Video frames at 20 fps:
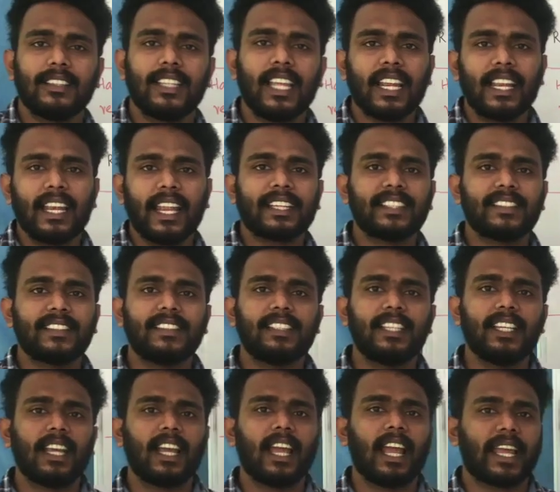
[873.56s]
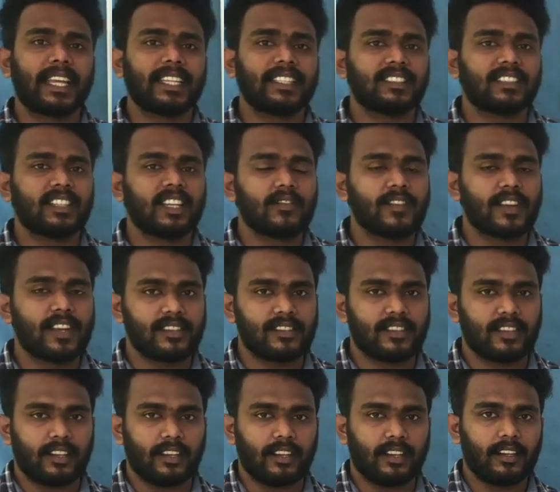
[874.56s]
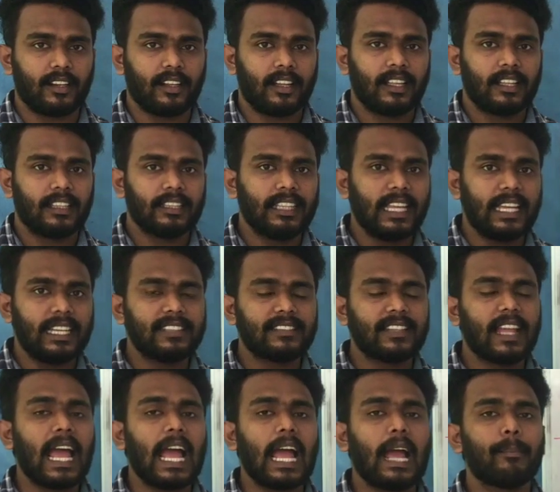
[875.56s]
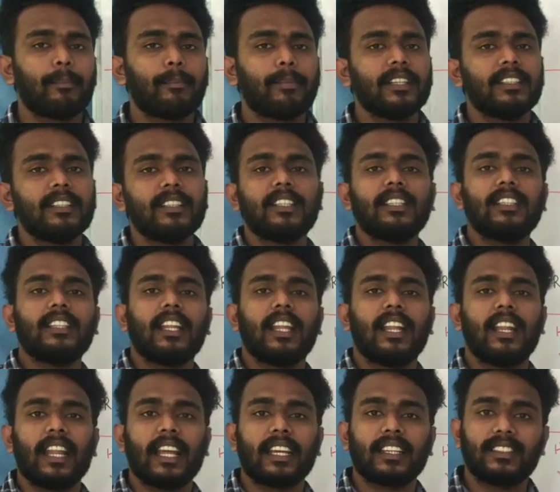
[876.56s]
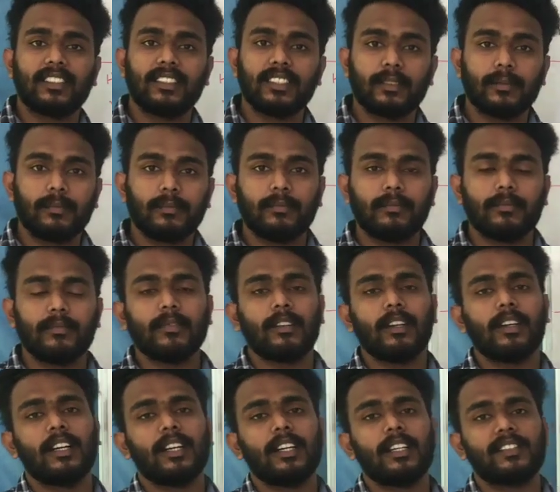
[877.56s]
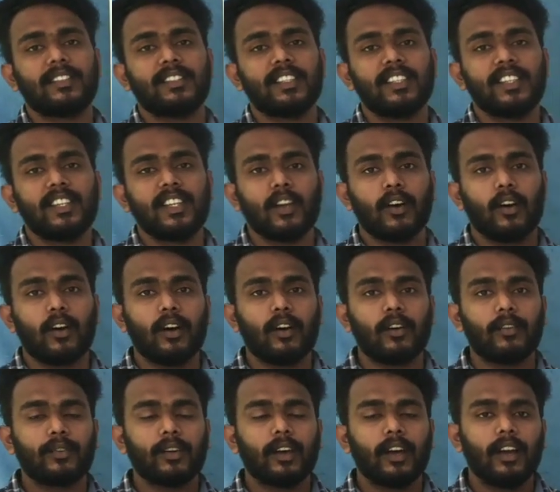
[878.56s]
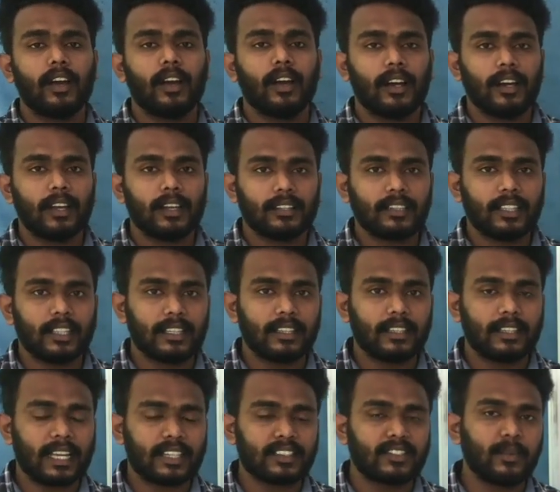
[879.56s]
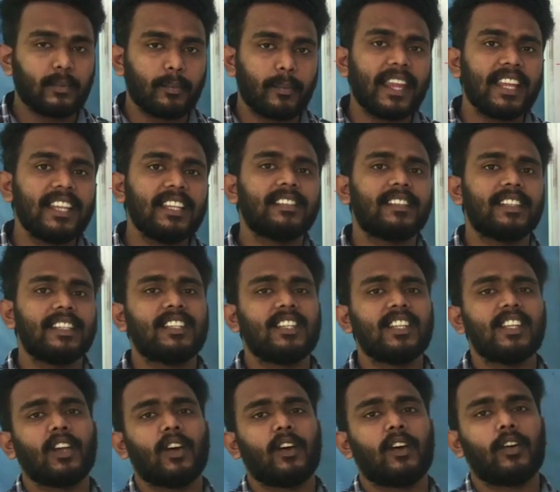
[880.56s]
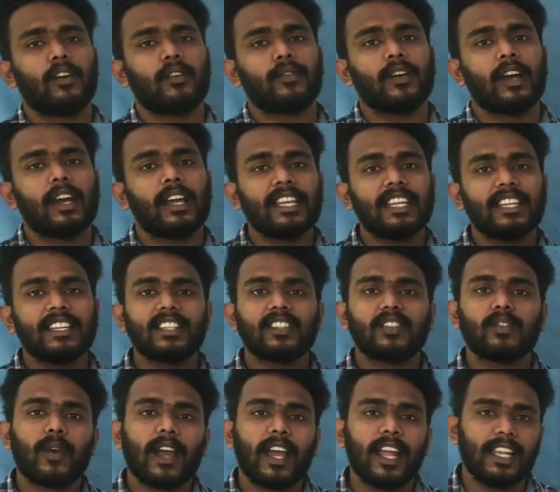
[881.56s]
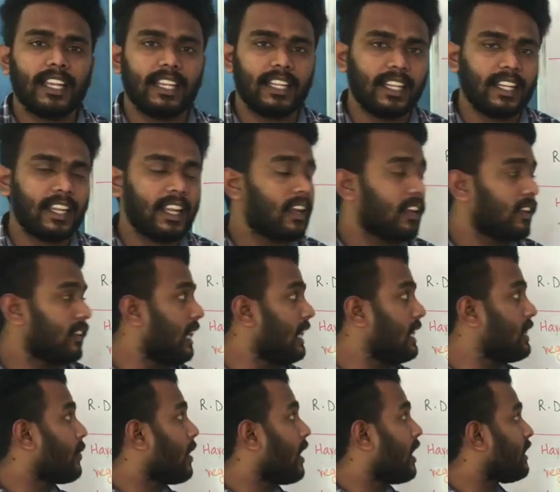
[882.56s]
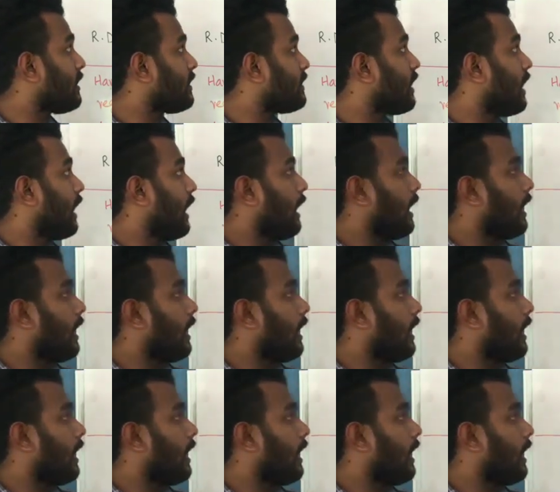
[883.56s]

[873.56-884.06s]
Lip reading: The next excavation that's happened in the next city of the next main city of Indus Valley, that was